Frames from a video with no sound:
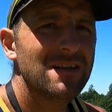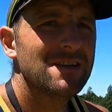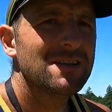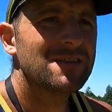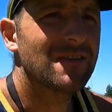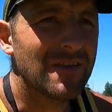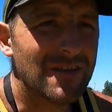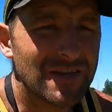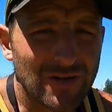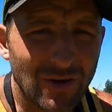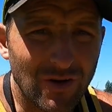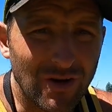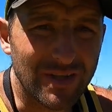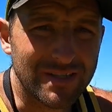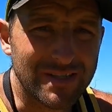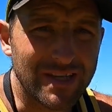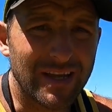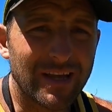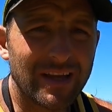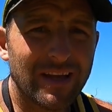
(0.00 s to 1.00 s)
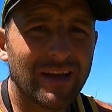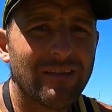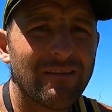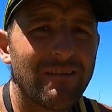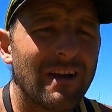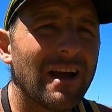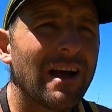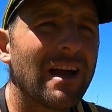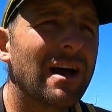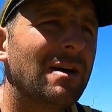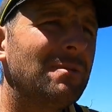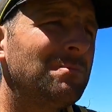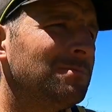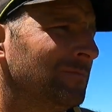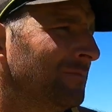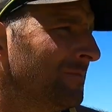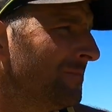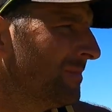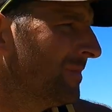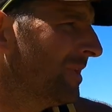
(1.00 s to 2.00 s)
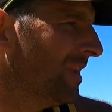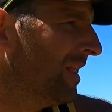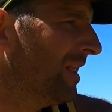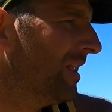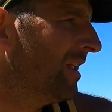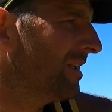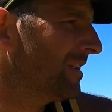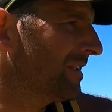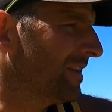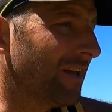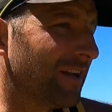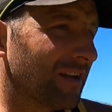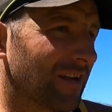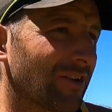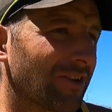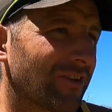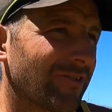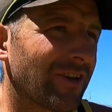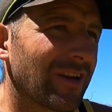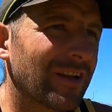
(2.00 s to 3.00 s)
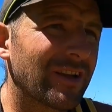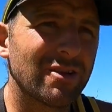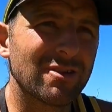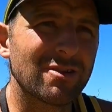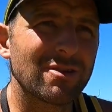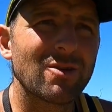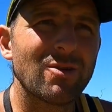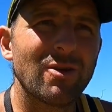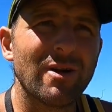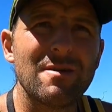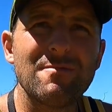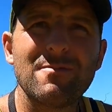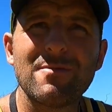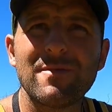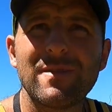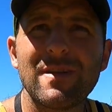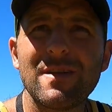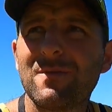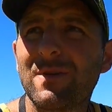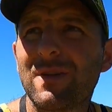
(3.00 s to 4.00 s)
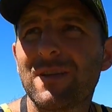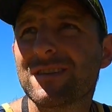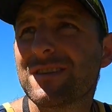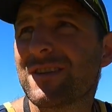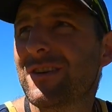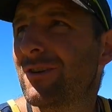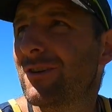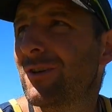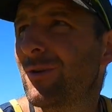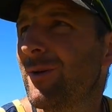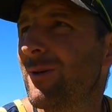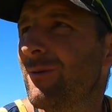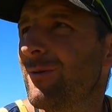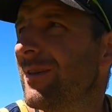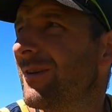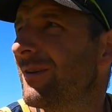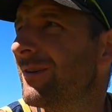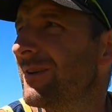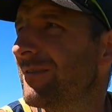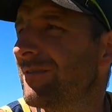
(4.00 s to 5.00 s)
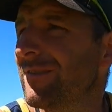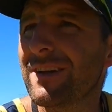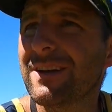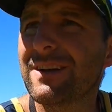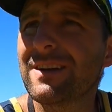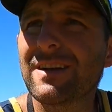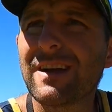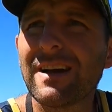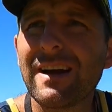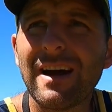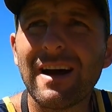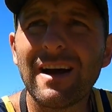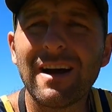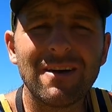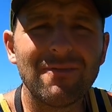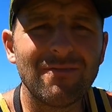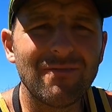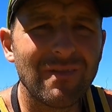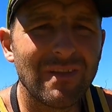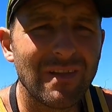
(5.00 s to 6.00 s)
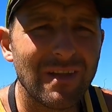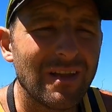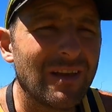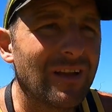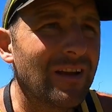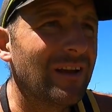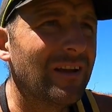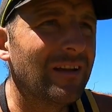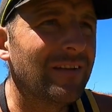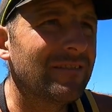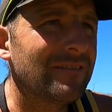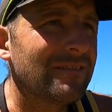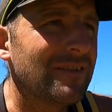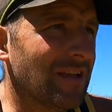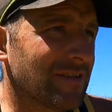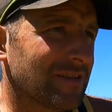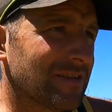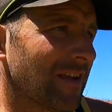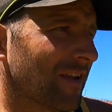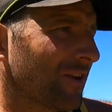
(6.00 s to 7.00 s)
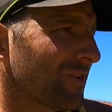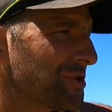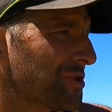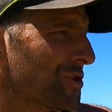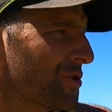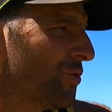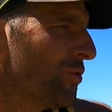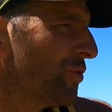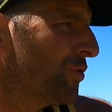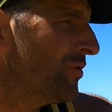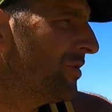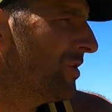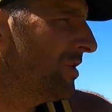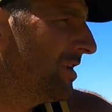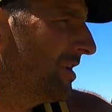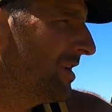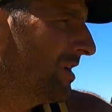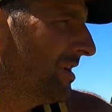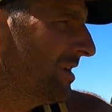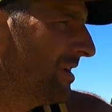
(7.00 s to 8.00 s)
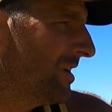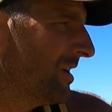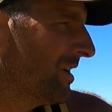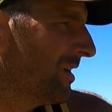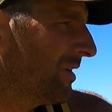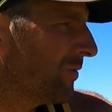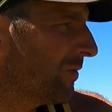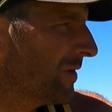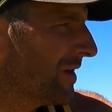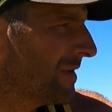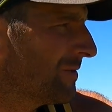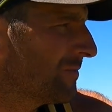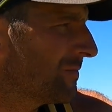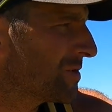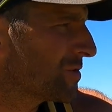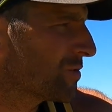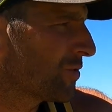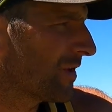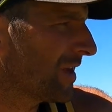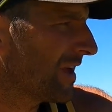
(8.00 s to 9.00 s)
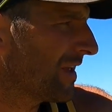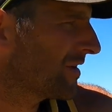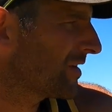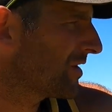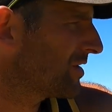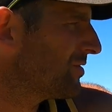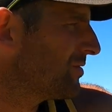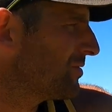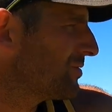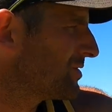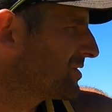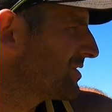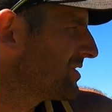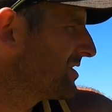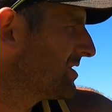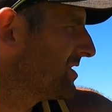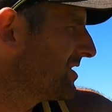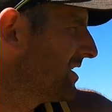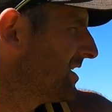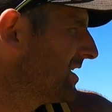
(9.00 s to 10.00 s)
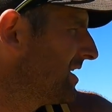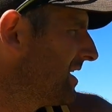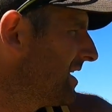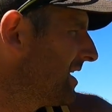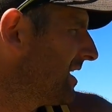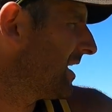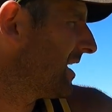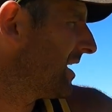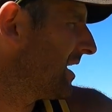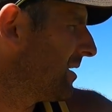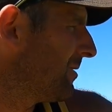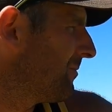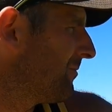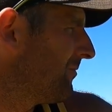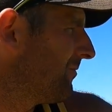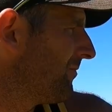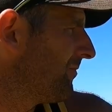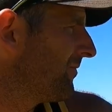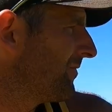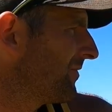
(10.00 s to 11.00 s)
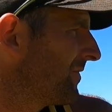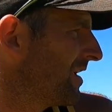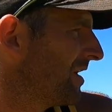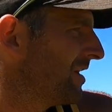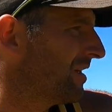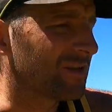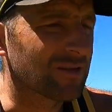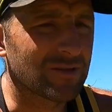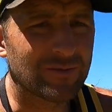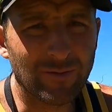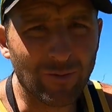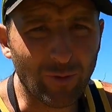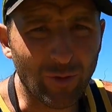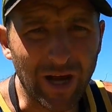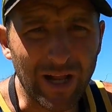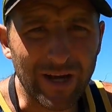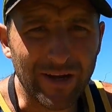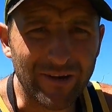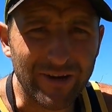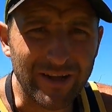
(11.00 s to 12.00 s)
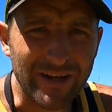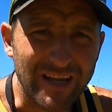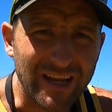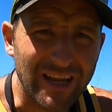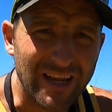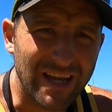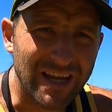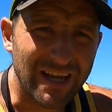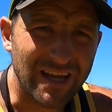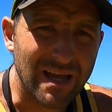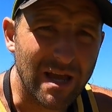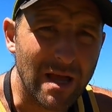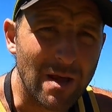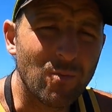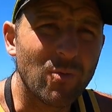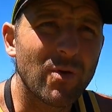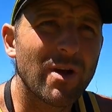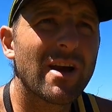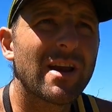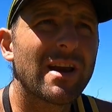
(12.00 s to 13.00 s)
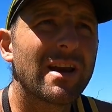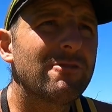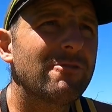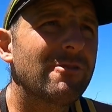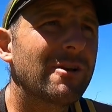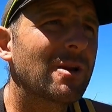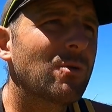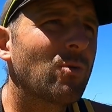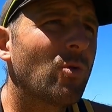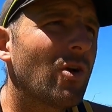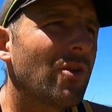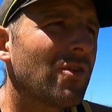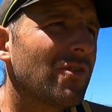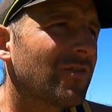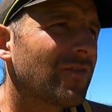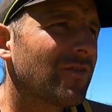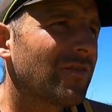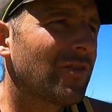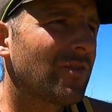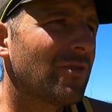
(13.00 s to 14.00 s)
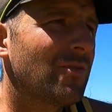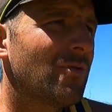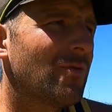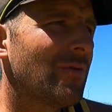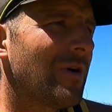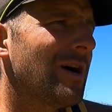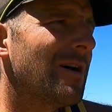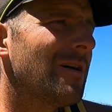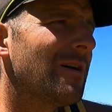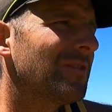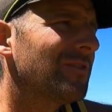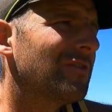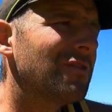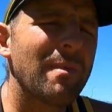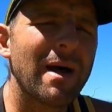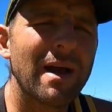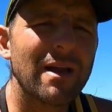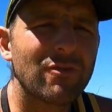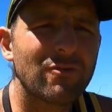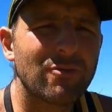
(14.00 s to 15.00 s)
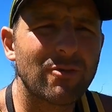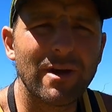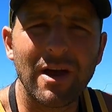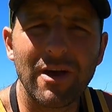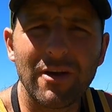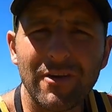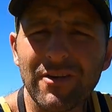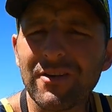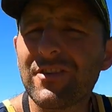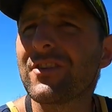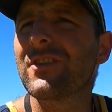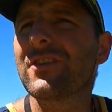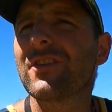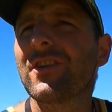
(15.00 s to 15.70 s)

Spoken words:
So these hoggets here, yeah, looking really good. Quite happy with them considering the wet weather and everything. Yeah, so they got shorn when we shore the other ewes. There's 400 in here, and we only really want to mate 300.